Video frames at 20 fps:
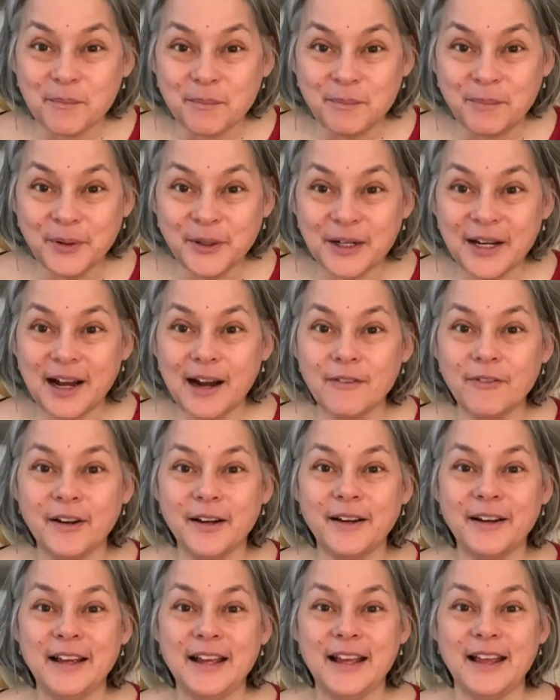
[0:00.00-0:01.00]
book
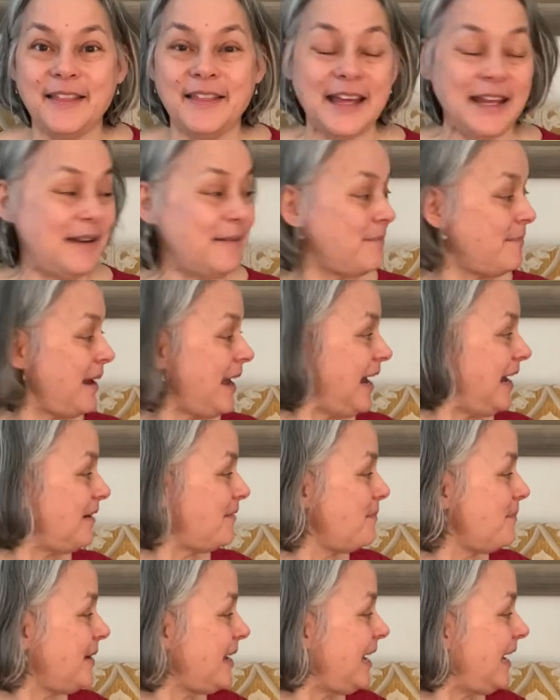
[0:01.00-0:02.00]
cover that
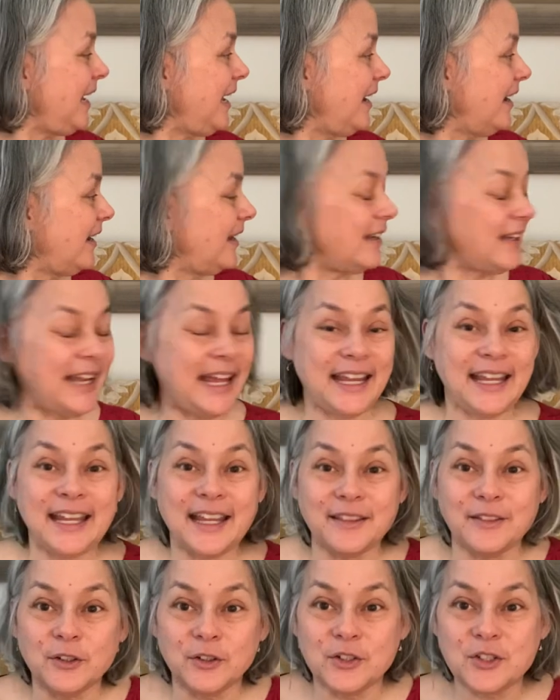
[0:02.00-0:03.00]
made me like
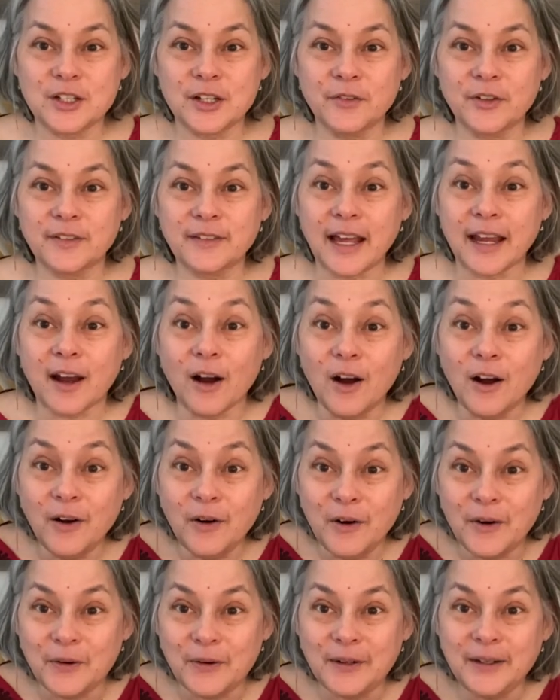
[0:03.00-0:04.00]
get those shivers, like,
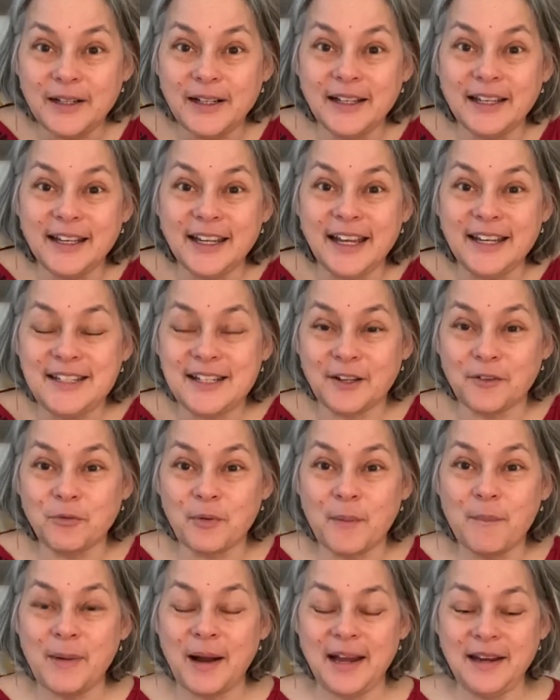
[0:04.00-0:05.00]
oh, it just
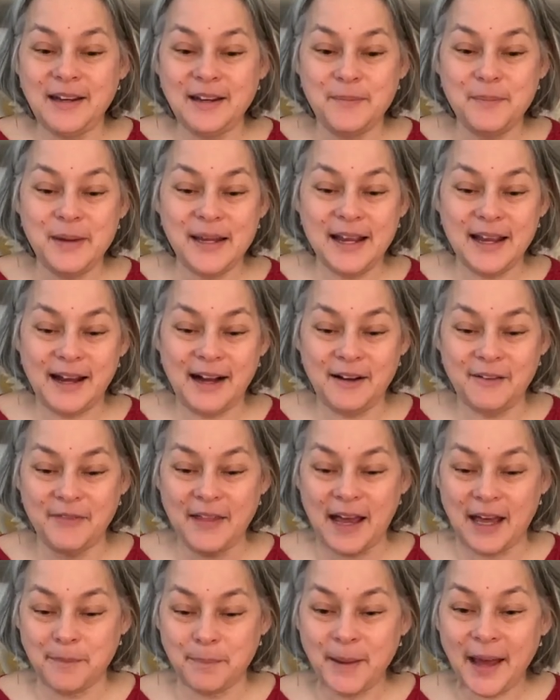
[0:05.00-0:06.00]
reminded me of
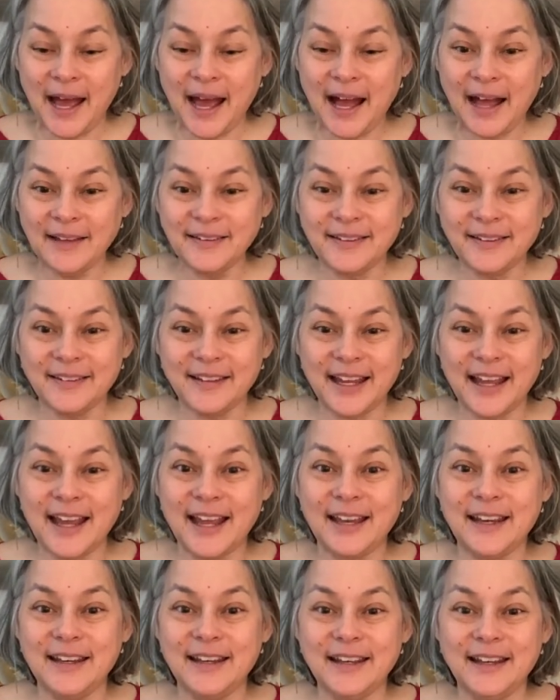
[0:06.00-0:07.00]
that past
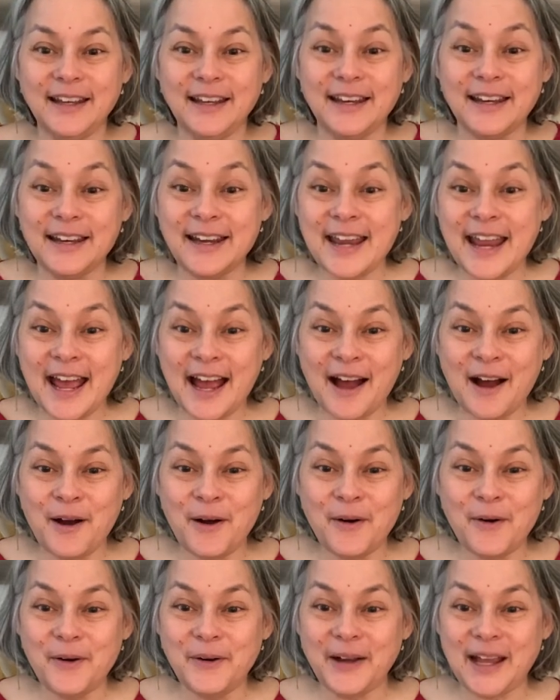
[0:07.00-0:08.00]
and
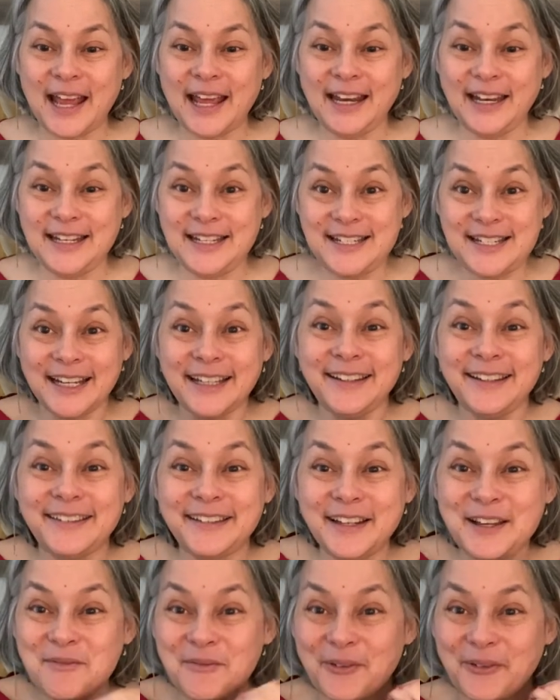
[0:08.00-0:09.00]
now, and it just
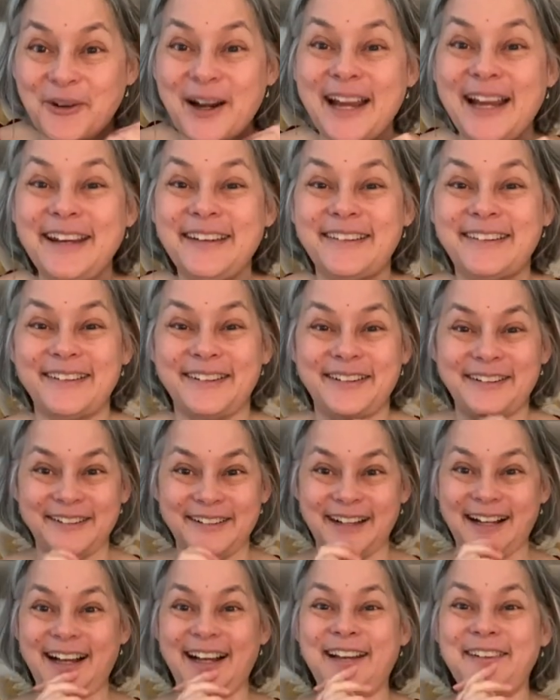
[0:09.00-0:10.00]
seemed right.
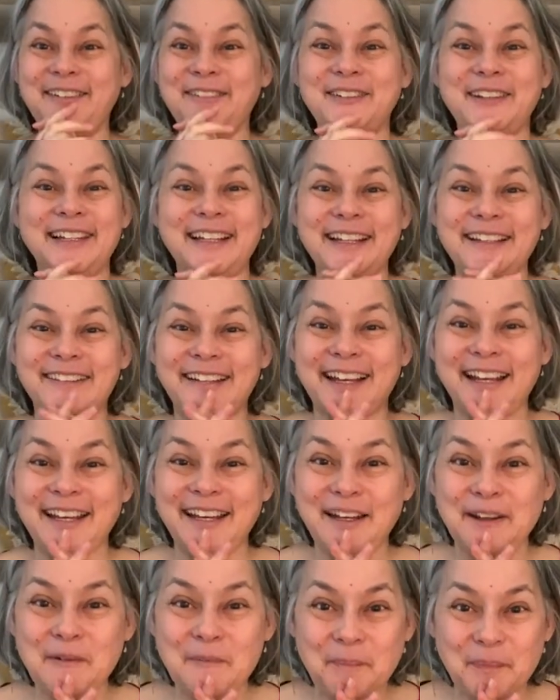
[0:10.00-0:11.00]
So I was really
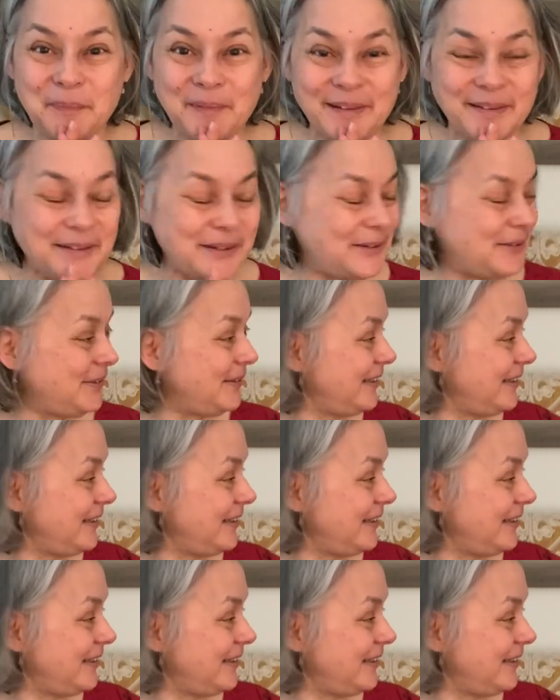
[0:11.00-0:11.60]
excited. So